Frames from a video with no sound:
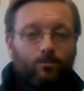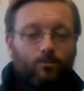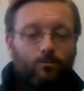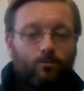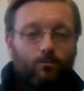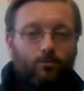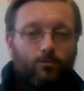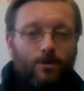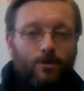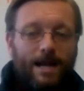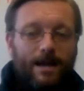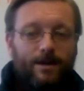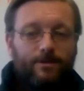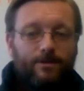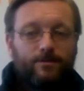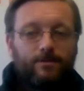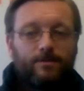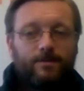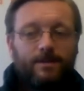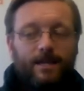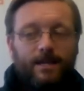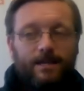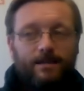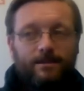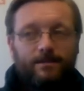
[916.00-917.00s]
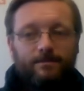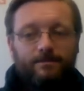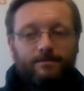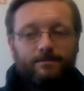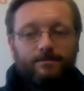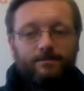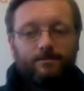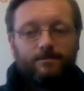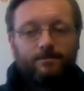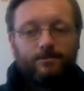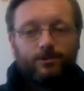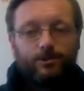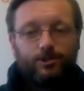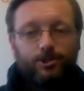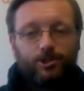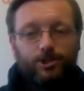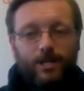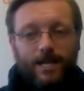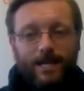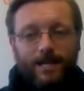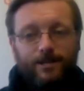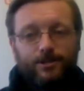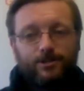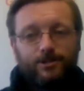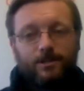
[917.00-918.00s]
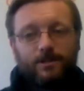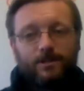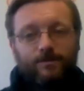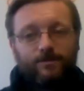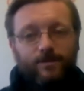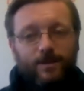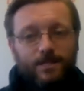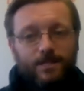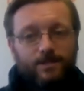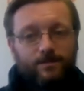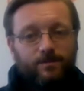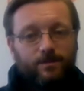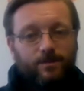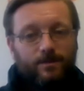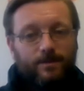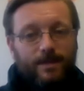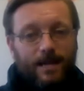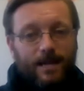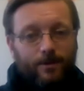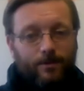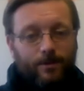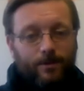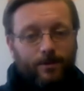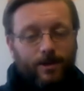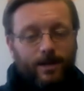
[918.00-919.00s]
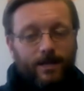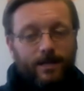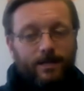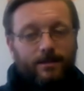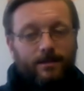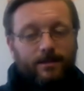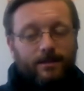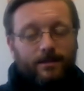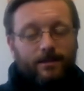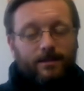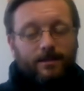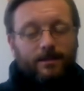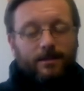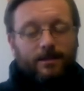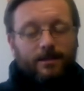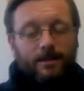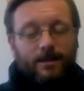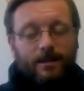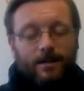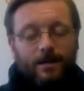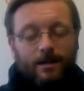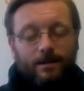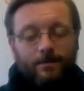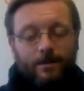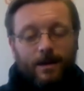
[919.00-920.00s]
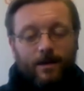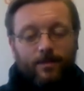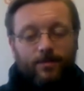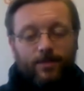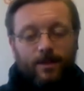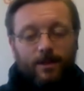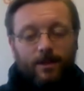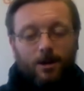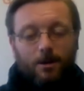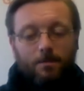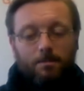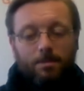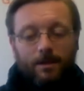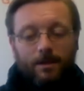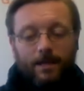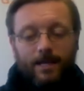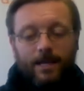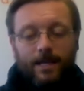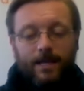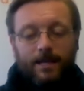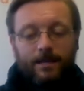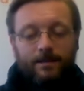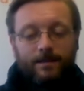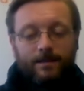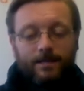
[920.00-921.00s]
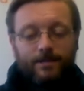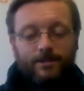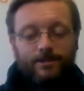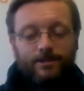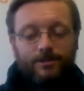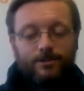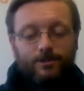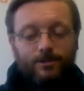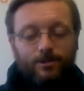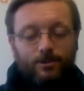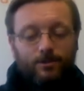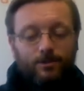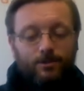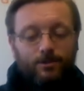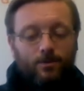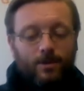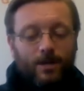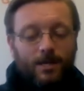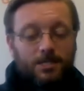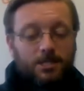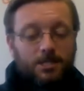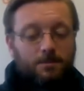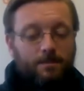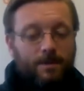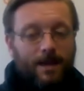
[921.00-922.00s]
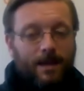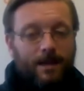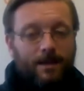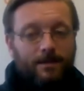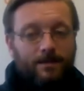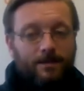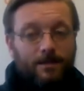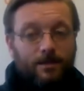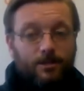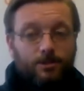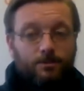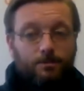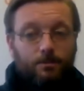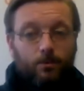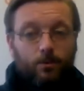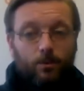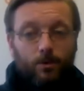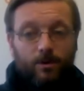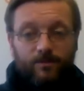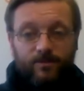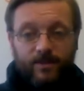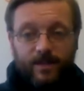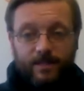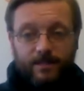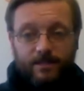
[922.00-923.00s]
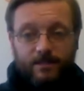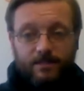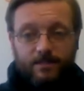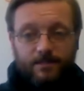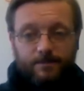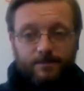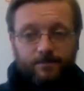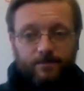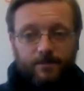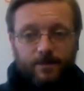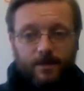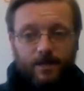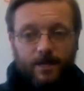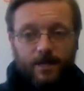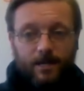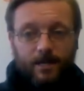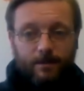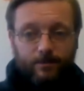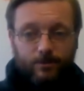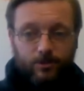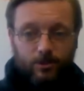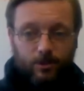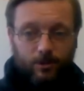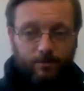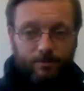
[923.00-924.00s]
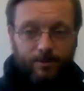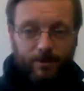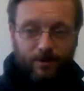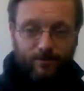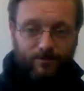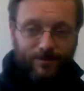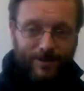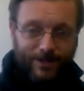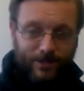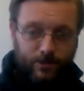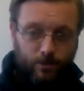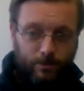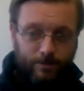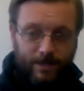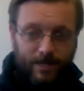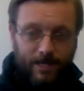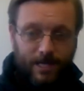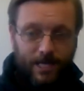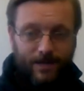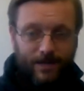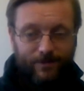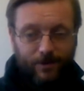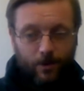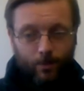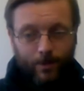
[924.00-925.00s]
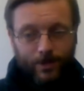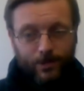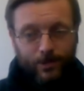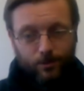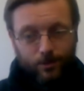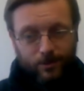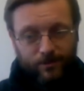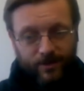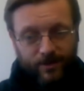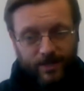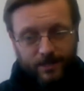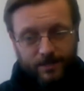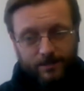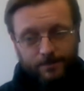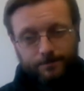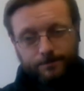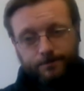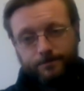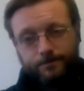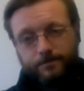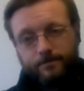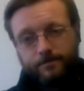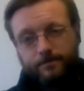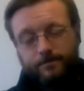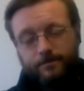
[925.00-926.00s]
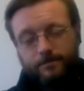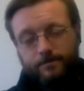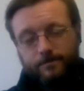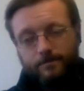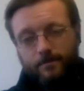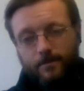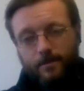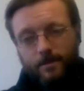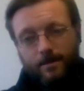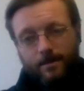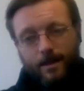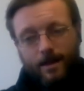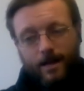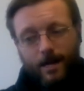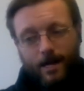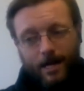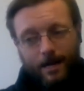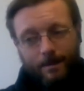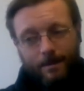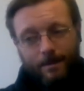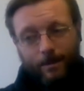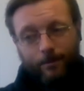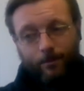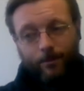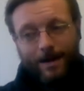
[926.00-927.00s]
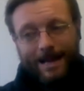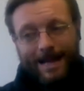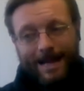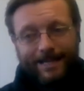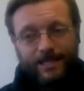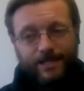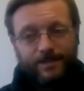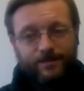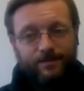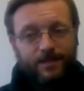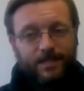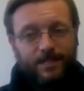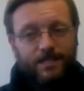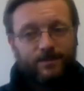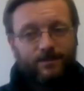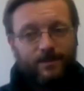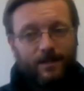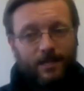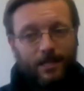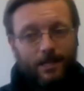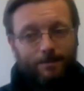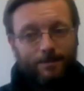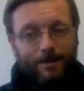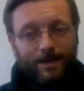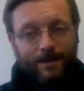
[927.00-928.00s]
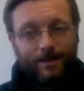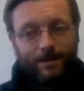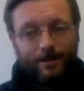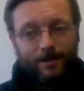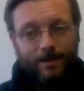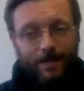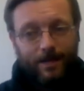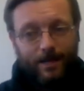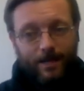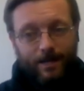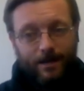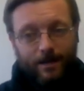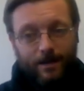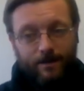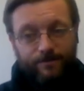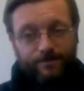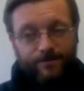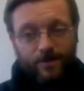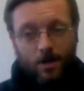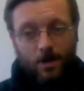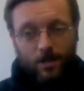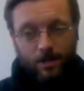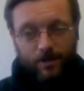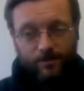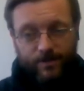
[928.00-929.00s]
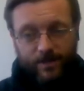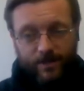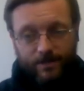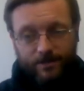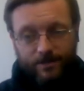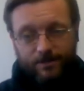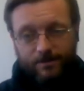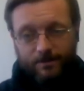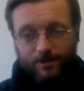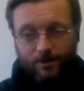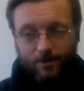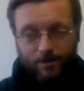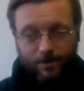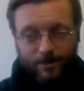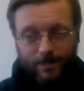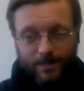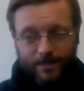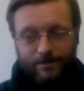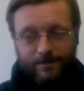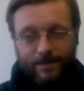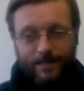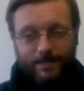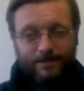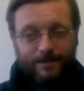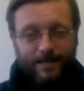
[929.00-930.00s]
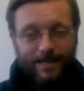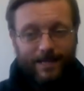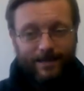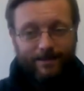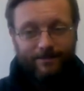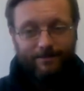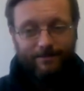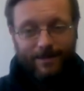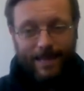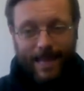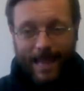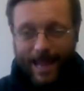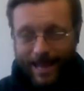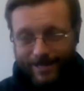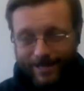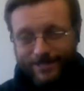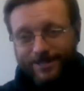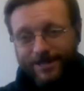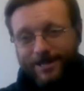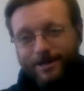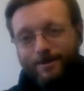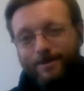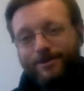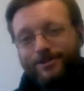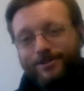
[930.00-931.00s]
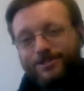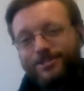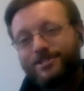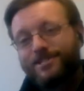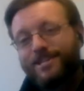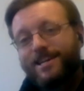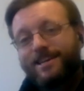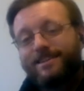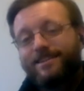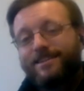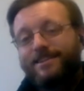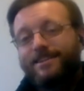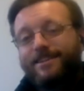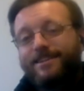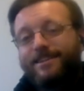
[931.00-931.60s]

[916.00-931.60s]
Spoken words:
rather than changing the festival that way, I think our plan is to expand into more events. So Beer Fest will be kind of our winter event. And we're actively developing a fall event currently that I can't talk about just yet.